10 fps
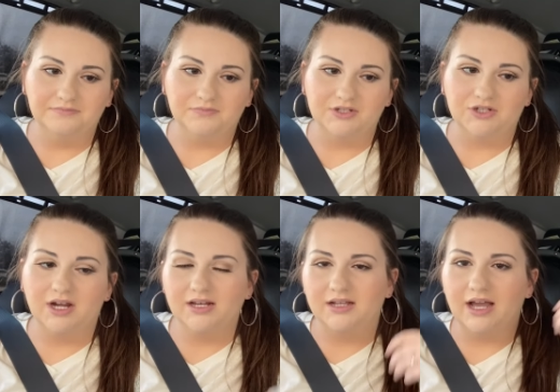We
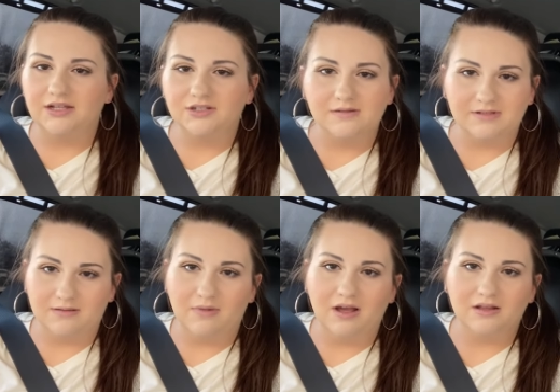tried gas drops
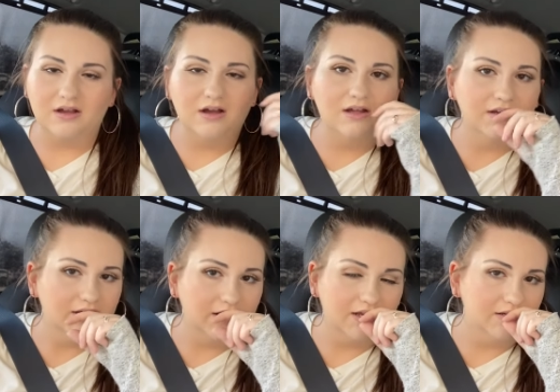like Mylicon,
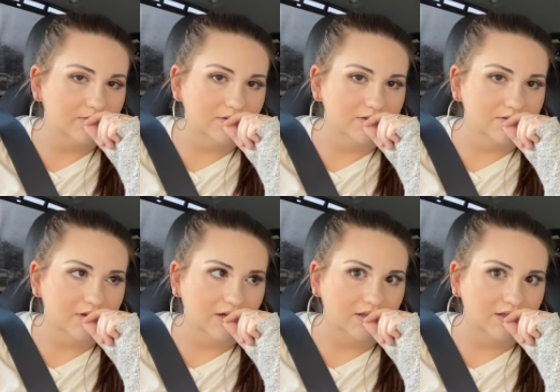and that didn't really do
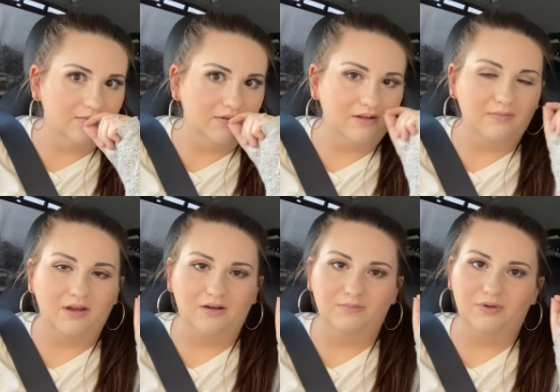anything but like make
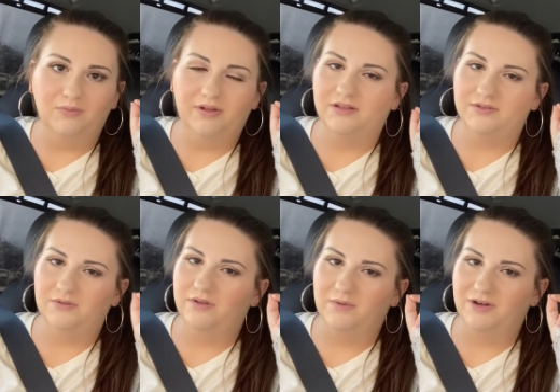her poop like this really weird